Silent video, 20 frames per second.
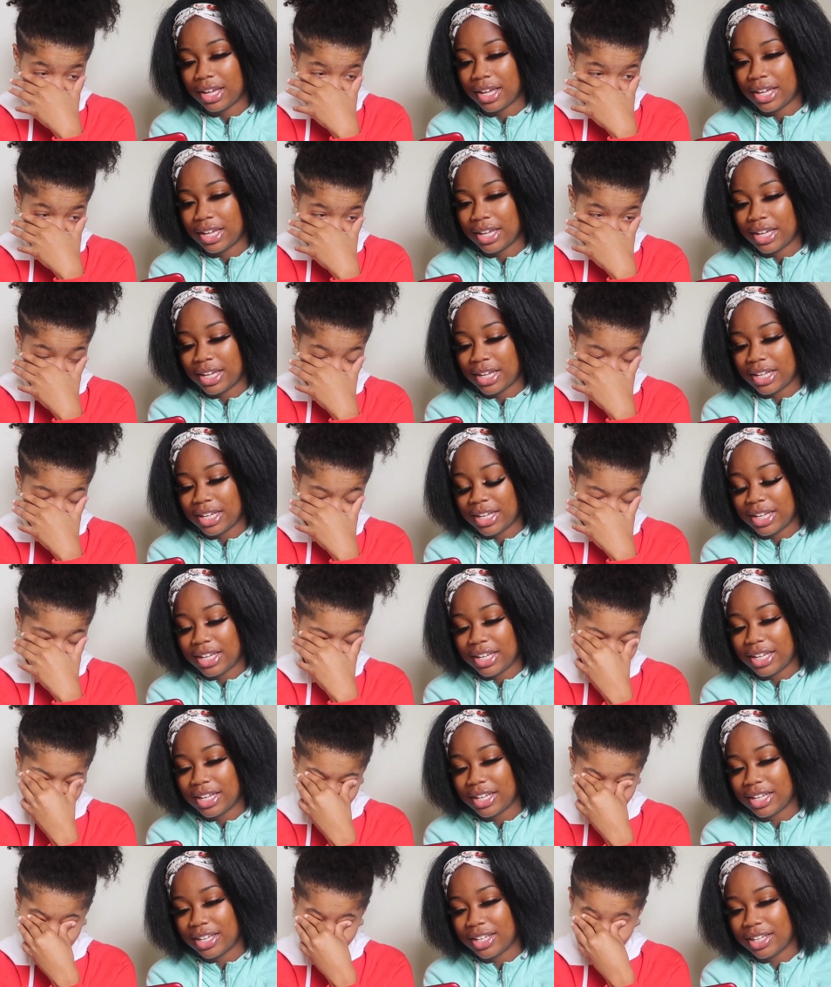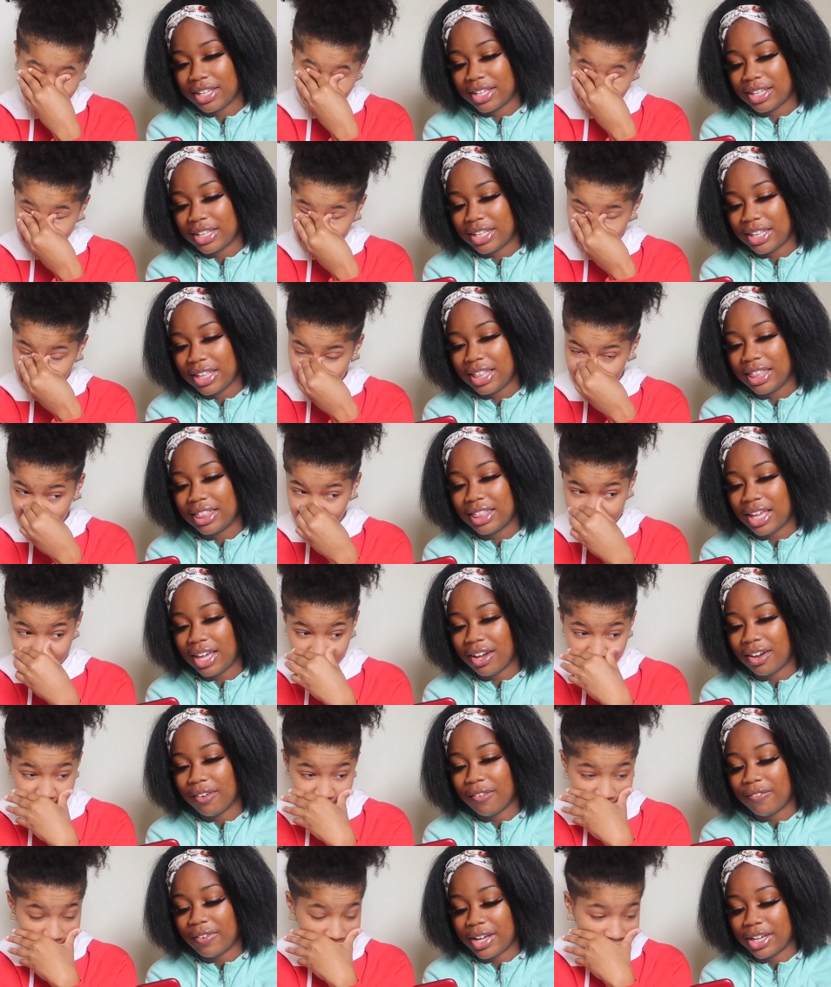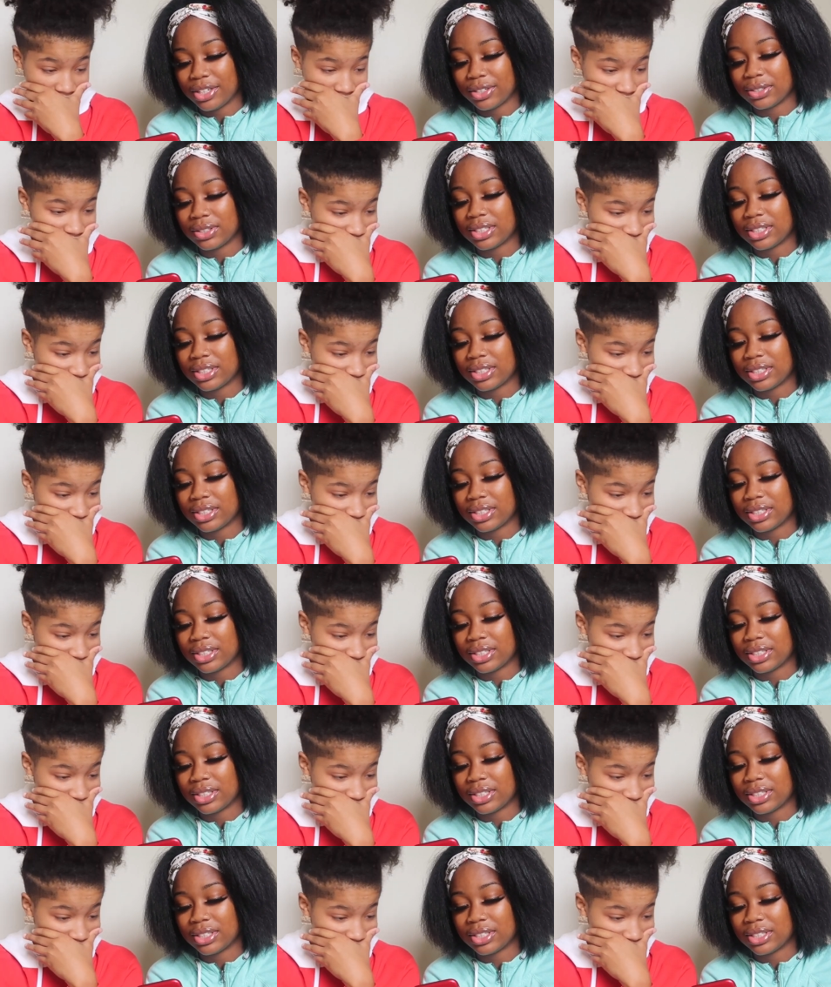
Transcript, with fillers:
Speaker 1: get me started. They are fire